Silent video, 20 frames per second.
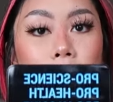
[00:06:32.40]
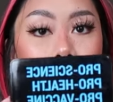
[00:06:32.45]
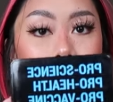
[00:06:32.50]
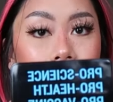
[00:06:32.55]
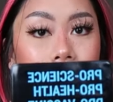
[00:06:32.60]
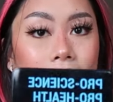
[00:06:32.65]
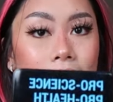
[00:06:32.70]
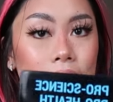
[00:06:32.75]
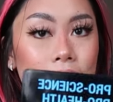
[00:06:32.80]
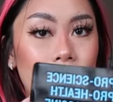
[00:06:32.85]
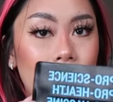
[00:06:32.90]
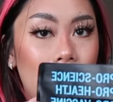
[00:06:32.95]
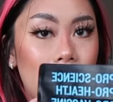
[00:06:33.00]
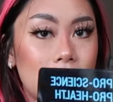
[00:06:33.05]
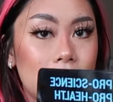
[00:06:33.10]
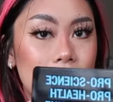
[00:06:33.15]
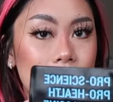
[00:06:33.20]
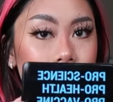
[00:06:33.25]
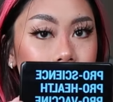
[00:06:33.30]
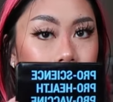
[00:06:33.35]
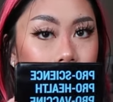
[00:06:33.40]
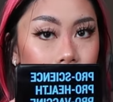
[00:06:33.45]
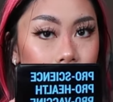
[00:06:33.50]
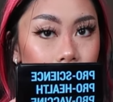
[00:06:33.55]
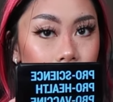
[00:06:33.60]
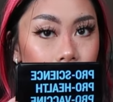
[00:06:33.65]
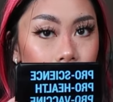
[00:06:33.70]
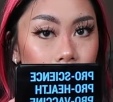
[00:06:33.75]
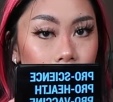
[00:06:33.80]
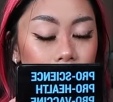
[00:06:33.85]
my vaccine
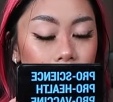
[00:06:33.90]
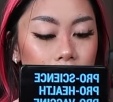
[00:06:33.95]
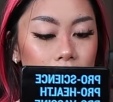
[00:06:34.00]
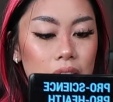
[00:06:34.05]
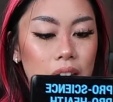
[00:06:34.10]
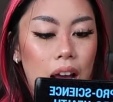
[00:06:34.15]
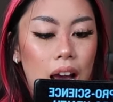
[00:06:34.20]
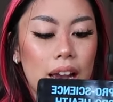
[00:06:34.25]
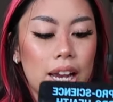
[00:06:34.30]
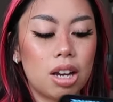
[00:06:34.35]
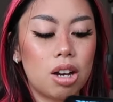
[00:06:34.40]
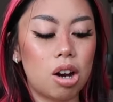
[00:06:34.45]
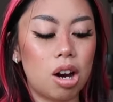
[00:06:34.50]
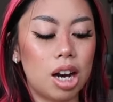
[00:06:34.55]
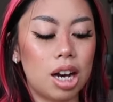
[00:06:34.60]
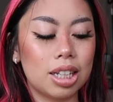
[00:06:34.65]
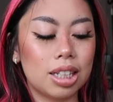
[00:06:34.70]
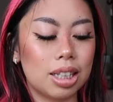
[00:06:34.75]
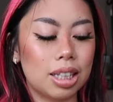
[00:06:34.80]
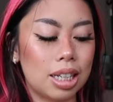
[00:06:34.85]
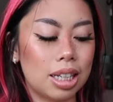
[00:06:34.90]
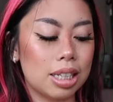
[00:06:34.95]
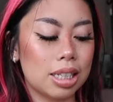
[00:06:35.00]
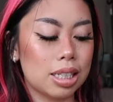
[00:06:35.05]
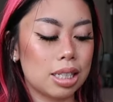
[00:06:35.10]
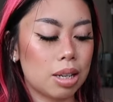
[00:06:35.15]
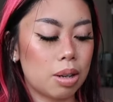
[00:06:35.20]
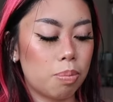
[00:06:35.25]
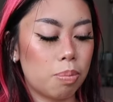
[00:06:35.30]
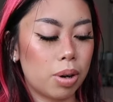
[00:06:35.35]
card. I got
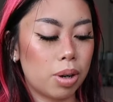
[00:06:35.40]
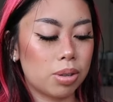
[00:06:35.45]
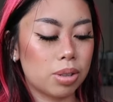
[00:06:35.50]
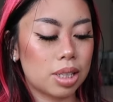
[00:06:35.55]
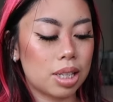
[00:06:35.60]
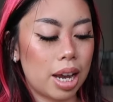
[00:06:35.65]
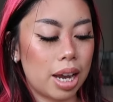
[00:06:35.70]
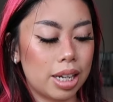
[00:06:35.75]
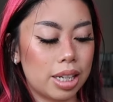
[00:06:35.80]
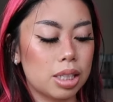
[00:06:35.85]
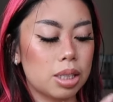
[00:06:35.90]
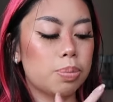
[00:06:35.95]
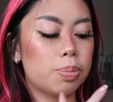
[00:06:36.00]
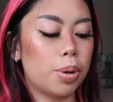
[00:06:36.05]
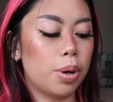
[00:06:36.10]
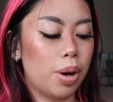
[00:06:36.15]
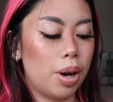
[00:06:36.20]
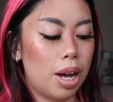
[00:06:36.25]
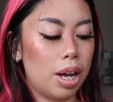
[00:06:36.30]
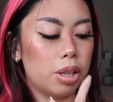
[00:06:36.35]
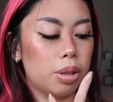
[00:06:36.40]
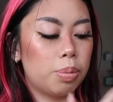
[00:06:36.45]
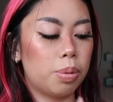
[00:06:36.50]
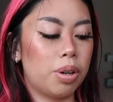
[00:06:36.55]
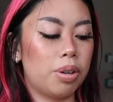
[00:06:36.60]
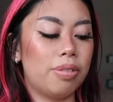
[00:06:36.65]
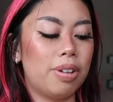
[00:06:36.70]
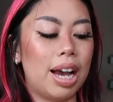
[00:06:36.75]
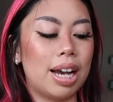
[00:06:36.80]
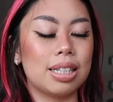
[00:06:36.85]
this Pro Science, Pro Health,
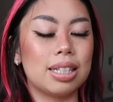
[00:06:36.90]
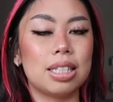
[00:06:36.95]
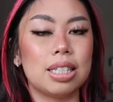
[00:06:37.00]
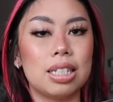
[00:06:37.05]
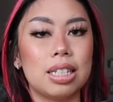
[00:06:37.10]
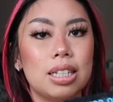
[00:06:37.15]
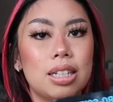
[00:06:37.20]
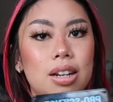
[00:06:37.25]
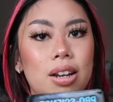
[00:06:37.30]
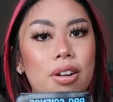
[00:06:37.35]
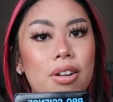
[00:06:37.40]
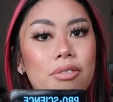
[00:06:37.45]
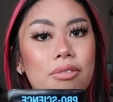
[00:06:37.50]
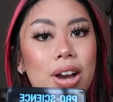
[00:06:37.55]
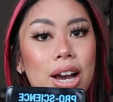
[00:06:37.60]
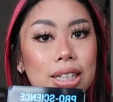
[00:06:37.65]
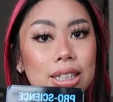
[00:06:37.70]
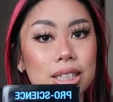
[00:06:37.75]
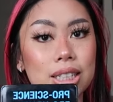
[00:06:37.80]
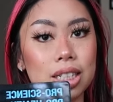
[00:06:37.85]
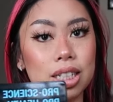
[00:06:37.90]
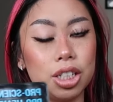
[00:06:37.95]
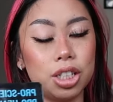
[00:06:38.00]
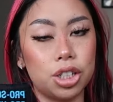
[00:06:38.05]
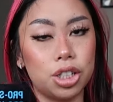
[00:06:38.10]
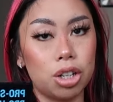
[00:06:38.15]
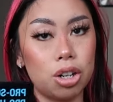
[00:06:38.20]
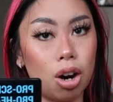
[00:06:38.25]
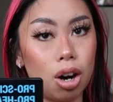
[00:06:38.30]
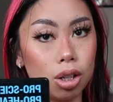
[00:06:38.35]
Pro Vaccine
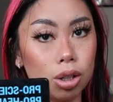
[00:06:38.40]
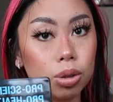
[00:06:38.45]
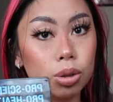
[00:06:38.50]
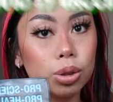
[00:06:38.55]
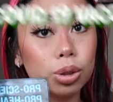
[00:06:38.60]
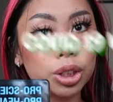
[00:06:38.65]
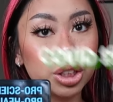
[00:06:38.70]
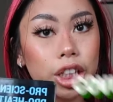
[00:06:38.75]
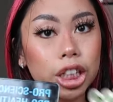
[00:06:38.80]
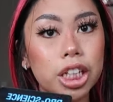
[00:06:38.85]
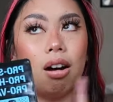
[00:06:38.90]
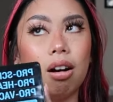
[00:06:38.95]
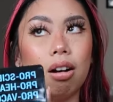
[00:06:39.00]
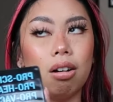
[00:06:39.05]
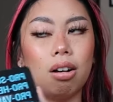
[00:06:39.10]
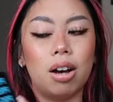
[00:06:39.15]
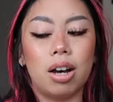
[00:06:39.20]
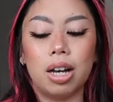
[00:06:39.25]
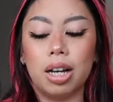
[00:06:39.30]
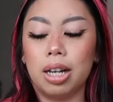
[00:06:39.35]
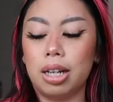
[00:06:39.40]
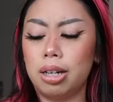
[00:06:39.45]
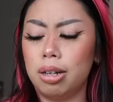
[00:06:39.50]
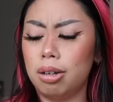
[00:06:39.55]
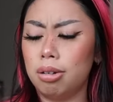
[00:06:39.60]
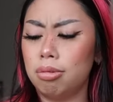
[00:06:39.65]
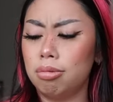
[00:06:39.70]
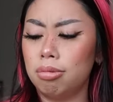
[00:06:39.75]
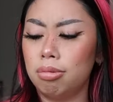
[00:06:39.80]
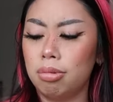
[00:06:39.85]
vaccination card holder
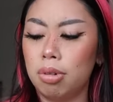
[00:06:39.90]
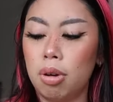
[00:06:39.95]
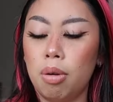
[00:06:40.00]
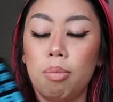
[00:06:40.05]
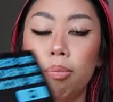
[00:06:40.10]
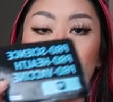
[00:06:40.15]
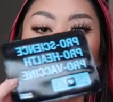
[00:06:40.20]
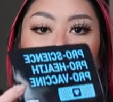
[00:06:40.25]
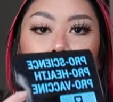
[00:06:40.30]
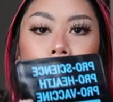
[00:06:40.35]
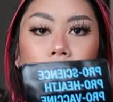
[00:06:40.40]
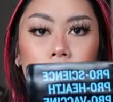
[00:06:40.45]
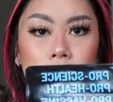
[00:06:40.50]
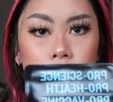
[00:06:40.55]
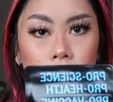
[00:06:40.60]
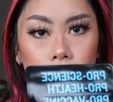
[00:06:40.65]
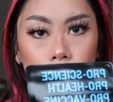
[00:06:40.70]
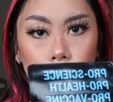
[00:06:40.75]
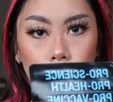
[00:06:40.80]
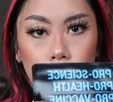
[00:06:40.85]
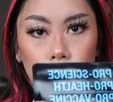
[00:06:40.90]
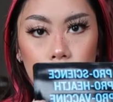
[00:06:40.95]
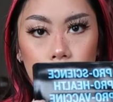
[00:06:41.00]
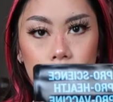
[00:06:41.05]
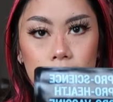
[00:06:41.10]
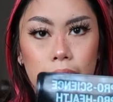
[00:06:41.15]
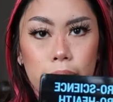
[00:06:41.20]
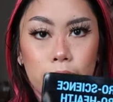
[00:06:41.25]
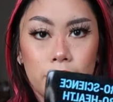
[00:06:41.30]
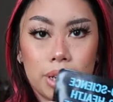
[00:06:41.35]
on
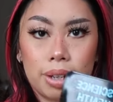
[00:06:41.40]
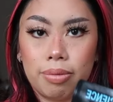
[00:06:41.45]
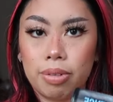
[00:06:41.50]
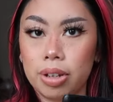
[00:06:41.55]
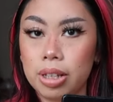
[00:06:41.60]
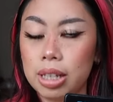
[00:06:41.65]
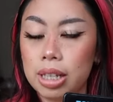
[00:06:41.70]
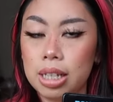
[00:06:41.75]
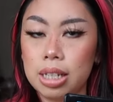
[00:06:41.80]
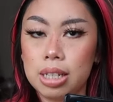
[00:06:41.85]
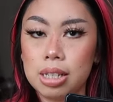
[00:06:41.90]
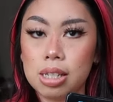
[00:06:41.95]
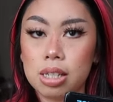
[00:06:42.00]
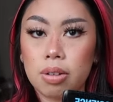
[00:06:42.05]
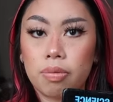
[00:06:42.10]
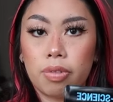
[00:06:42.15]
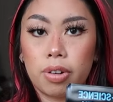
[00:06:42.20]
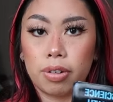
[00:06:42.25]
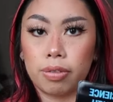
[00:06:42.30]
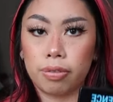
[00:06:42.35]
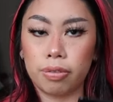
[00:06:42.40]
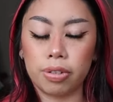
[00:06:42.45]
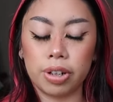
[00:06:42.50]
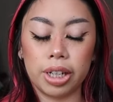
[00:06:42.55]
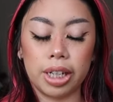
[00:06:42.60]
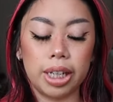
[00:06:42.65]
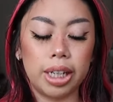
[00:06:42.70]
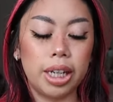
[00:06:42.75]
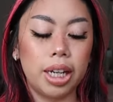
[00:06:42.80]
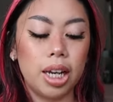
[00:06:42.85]
moveon.org. They were giving these for
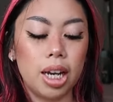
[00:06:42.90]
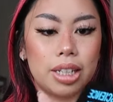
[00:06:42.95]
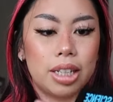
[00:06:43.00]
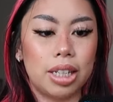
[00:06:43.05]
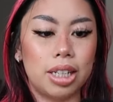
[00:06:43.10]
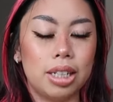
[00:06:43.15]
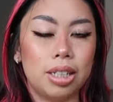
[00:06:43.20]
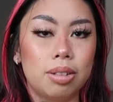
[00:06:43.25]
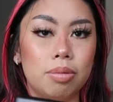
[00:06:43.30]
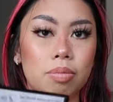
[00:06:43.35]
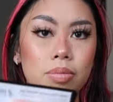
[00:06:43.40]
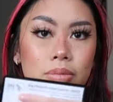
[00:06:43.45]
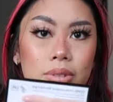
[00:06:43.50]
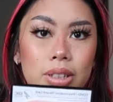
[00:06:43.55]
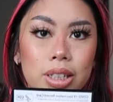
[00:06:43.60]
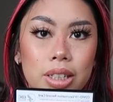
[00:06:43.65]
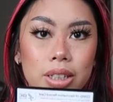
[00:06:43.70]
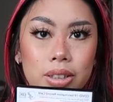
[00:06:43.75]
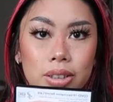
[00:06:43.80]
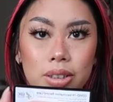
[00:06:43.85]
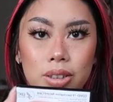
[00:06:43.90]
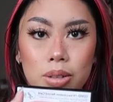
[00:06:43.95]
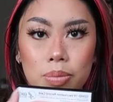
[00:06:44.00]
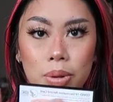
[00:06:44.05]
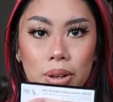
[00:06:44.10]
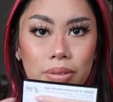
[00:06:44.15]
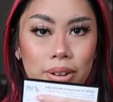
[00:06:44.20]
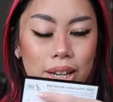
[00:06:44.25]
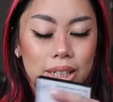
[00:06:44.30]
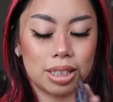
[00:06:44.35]
free and then here's
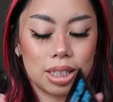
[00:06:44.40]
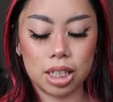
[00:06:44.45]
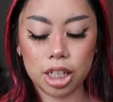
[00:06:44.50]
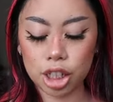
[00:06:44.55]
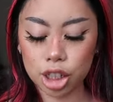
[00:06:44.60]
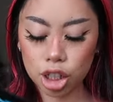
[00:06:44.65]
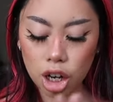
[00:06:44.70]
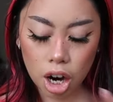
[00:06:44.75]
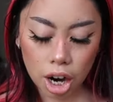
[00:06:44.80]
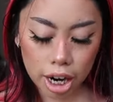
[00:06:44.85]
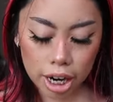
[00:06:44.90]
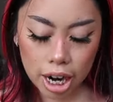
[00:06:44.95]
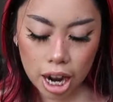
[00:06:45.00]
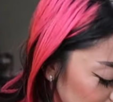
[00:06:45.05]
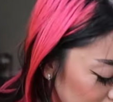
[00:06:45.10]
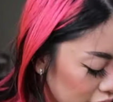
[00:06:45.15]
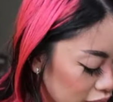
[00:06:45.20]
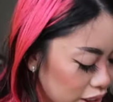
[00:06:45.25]
my vaccination card.